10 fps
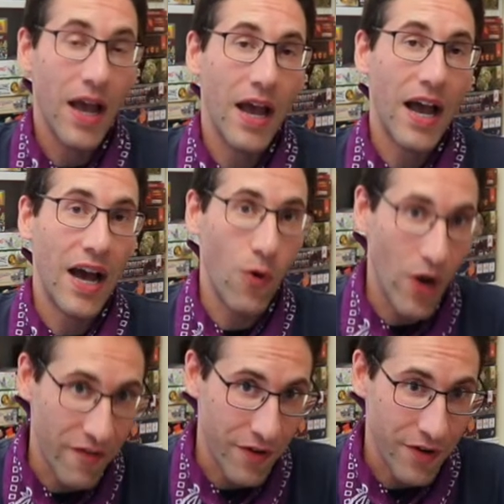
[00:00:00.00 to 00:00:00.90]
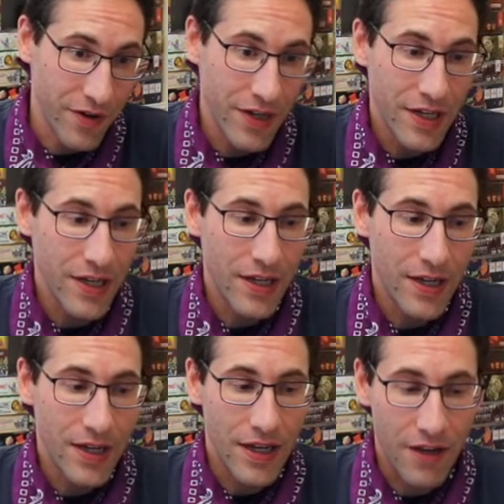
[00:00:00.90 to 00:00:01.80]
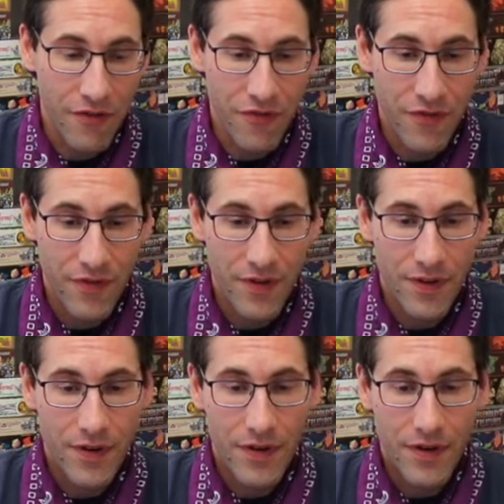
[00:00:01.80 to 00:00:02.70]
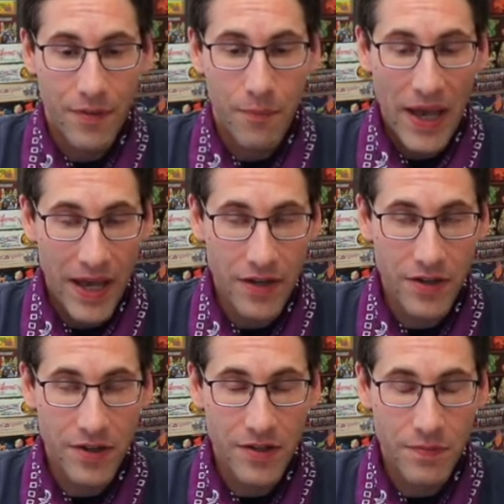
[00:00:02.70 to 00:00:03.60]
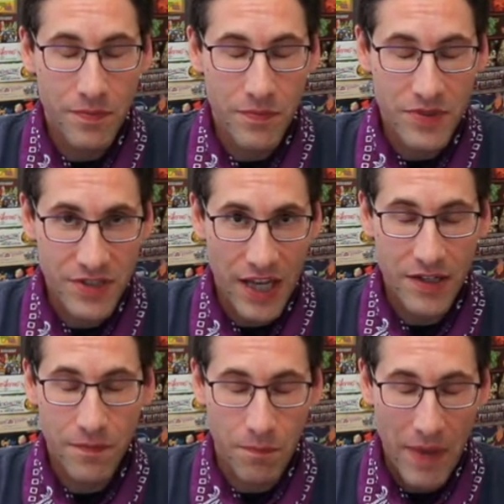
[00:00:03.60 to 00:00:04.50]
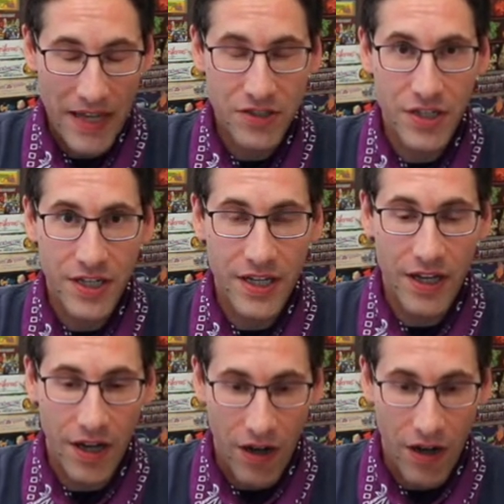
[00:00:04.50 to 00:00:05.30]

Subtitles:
However, if pattern set matching